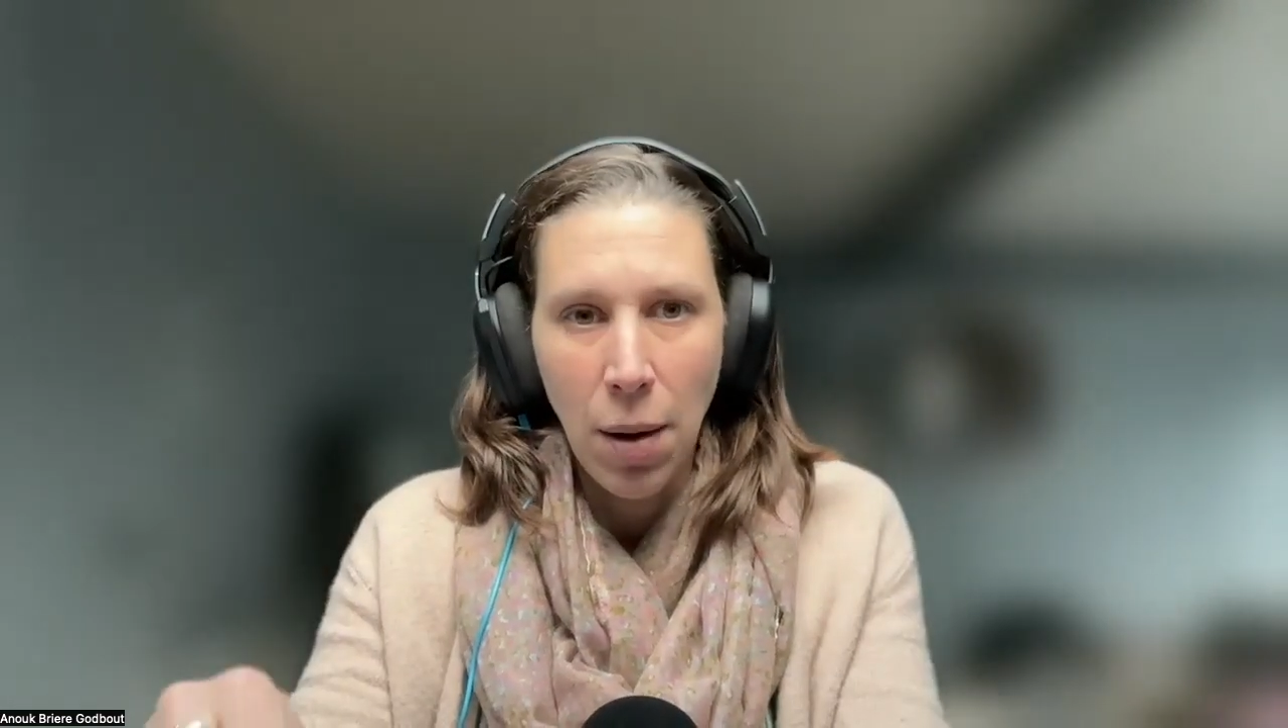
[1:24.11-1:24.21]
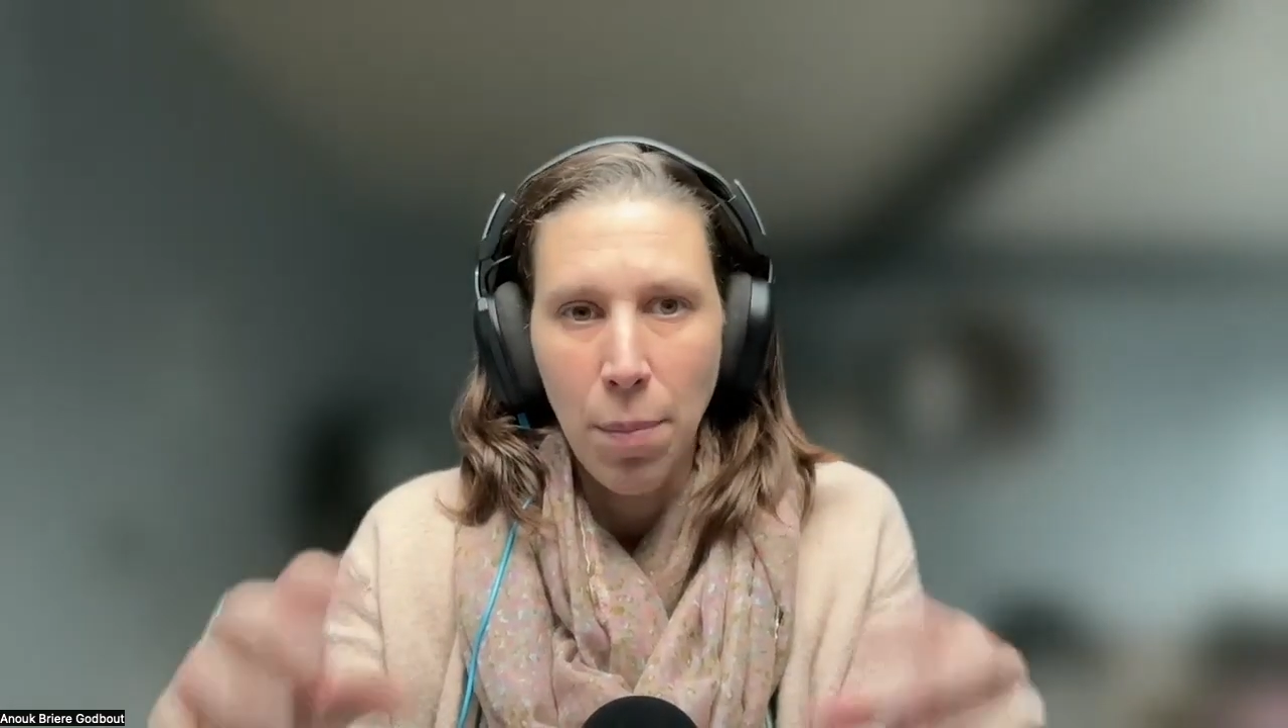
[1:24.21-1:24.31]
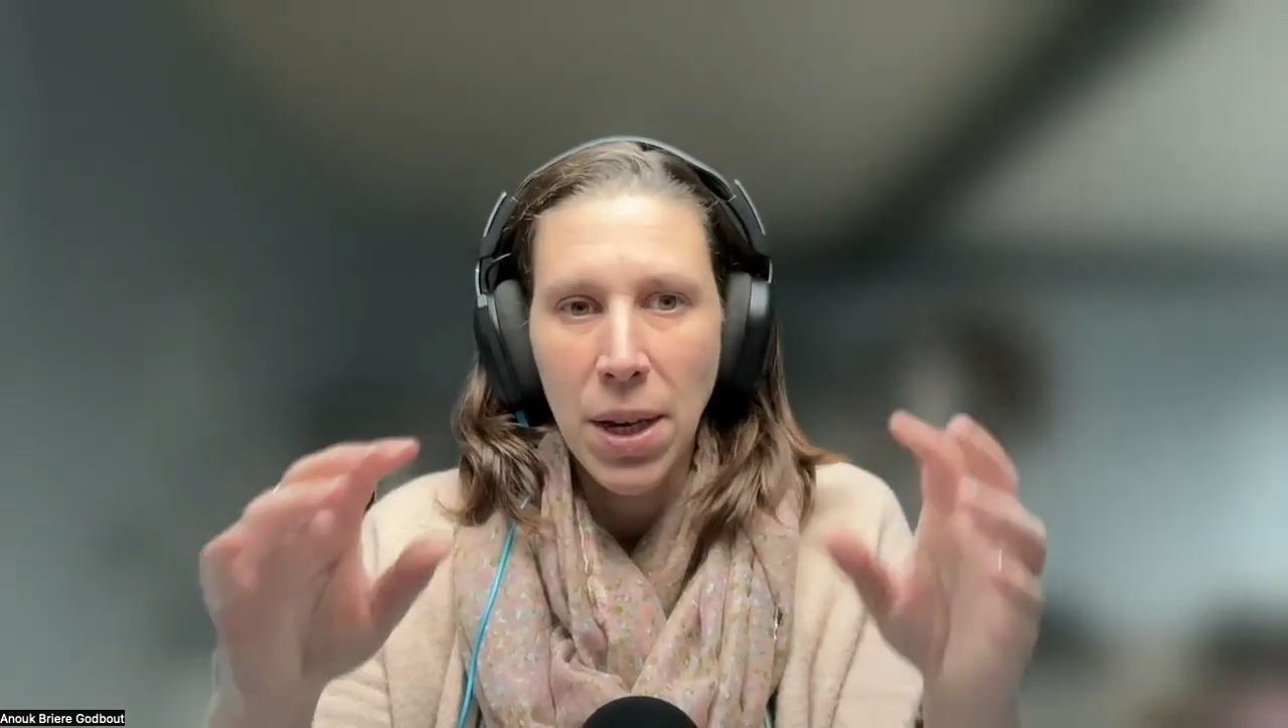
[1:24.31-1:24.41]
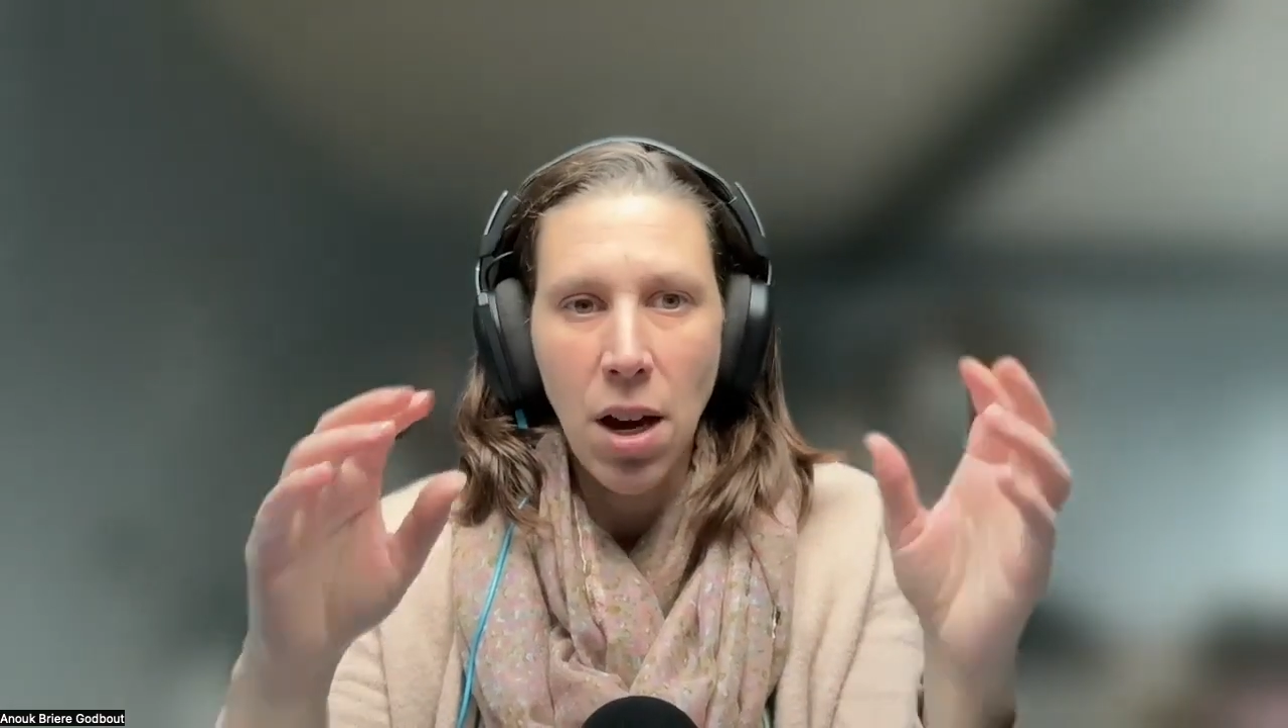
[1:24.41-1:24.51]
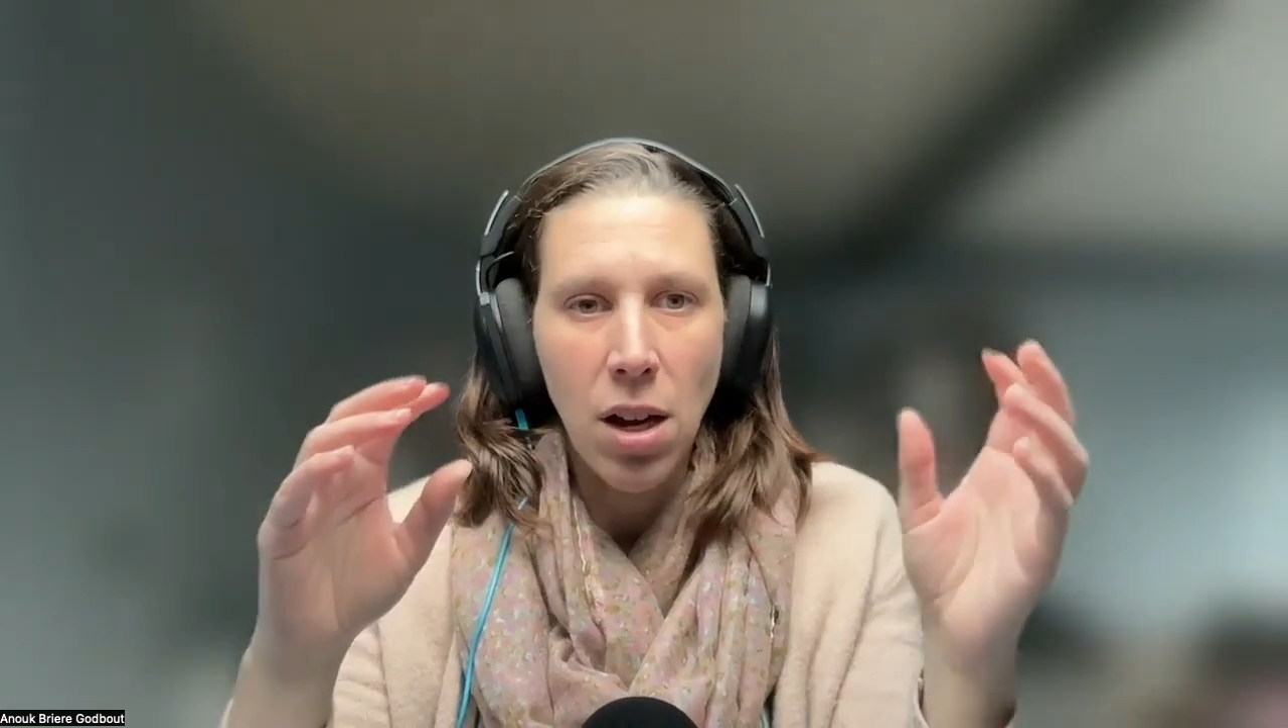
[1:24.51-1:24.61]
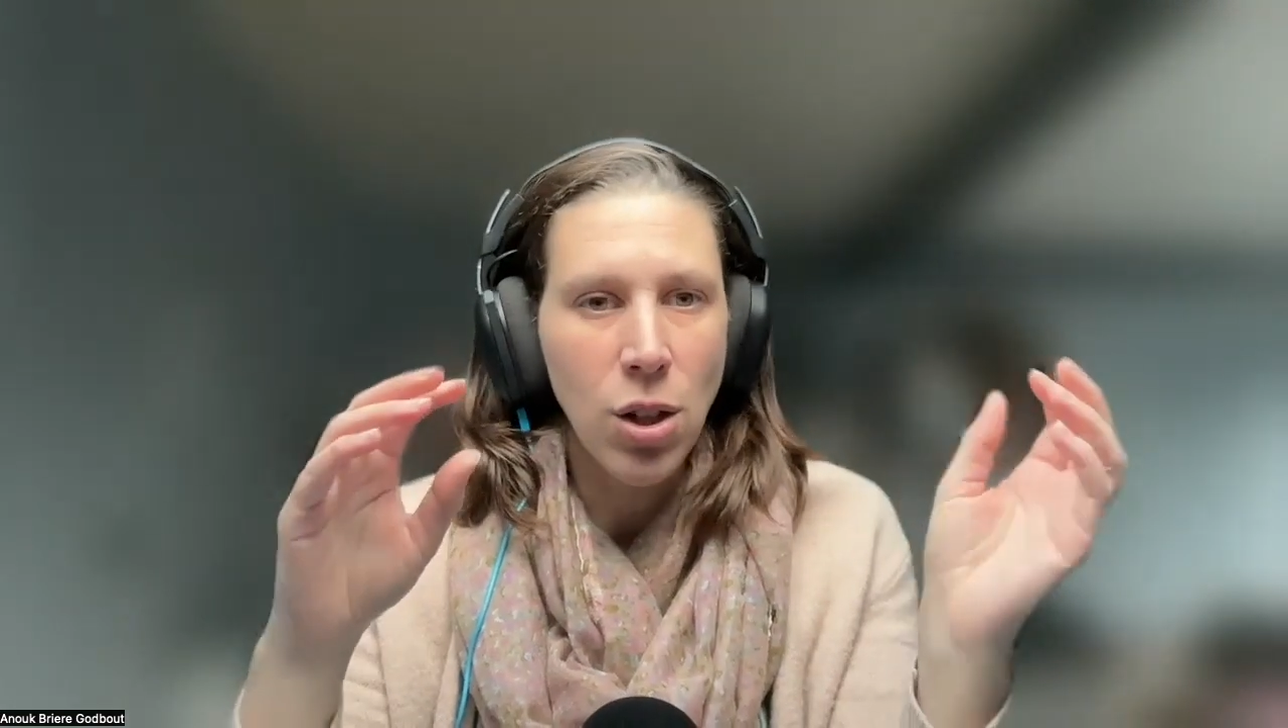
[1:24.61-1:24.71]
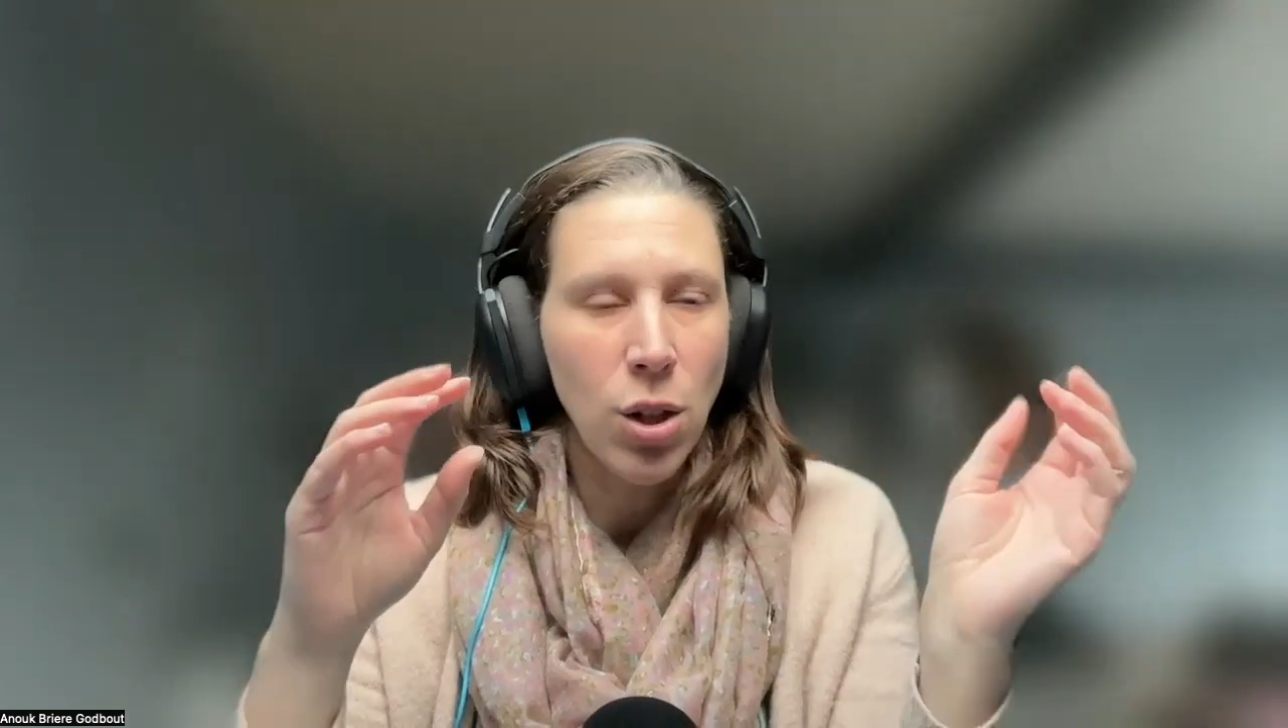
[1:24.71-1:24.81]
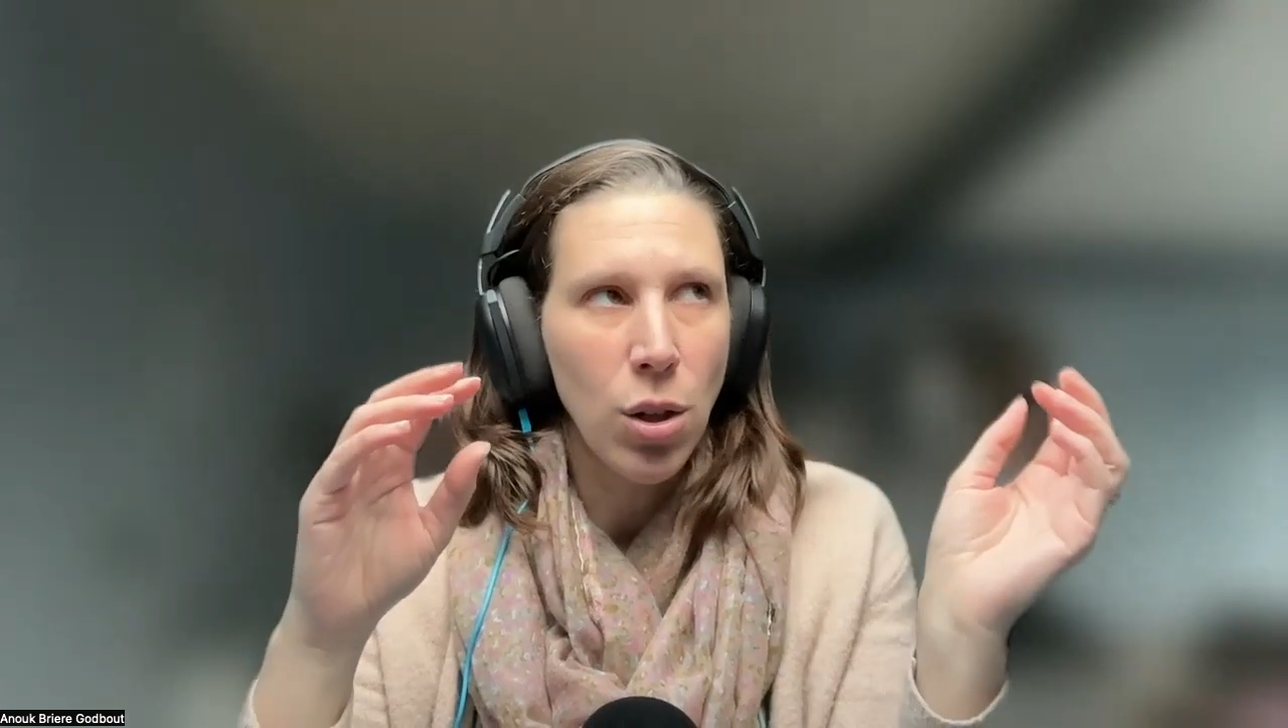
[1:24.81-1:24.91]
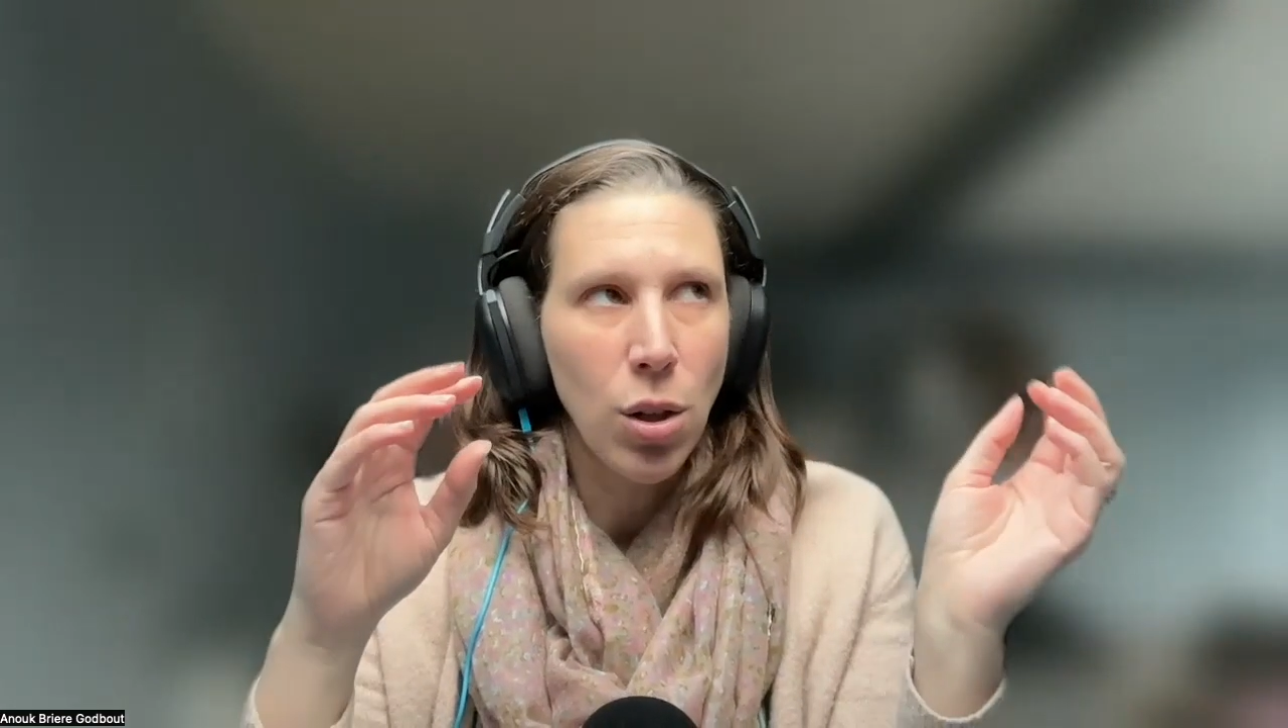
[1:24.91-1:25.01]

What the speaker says: Because